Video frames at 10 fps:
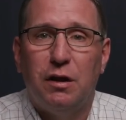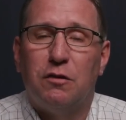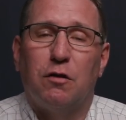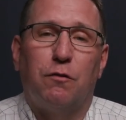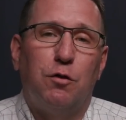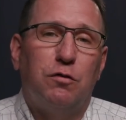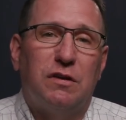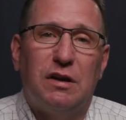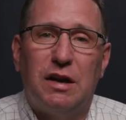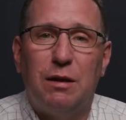So if you
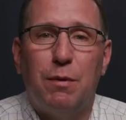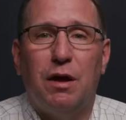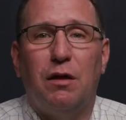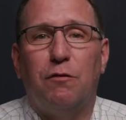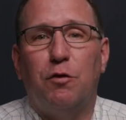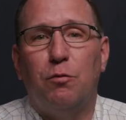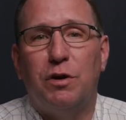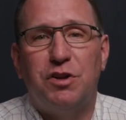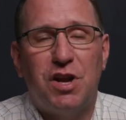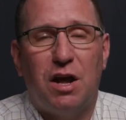send an email, if you
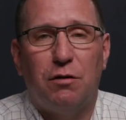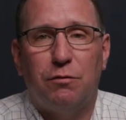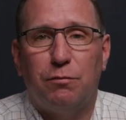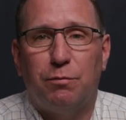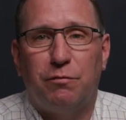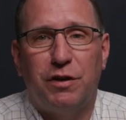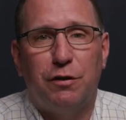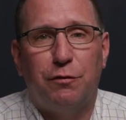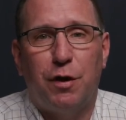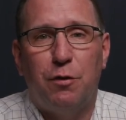reach out
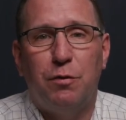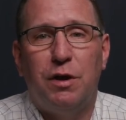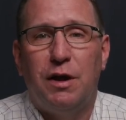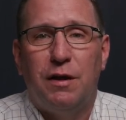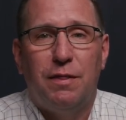via phone,